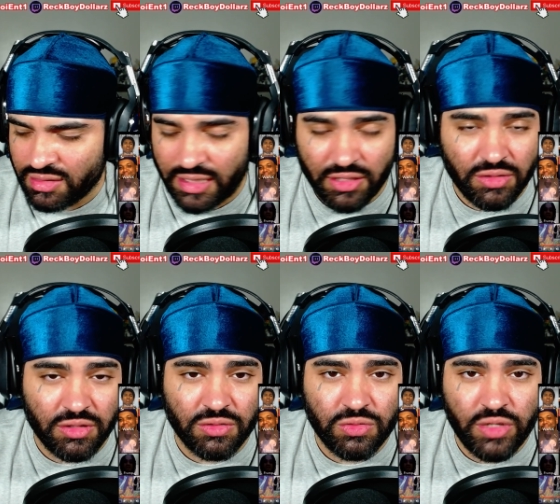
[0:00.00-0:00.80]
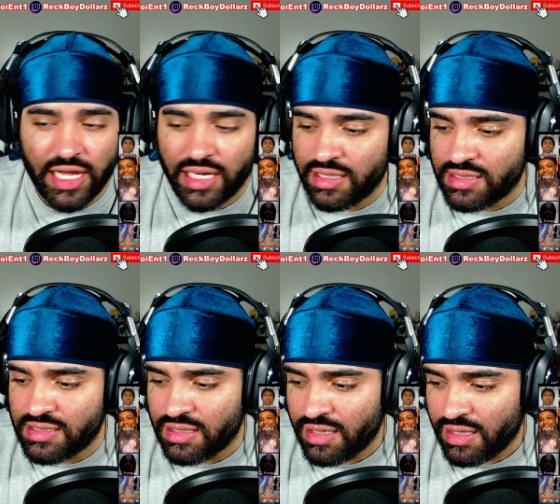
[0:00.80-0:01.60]
I don't know who that
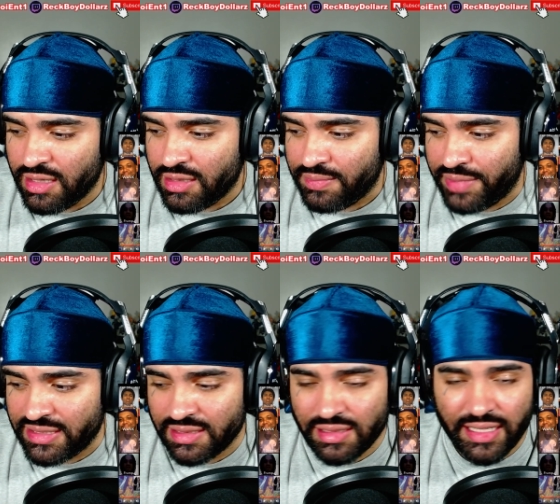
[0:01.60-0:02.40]
is. Basically,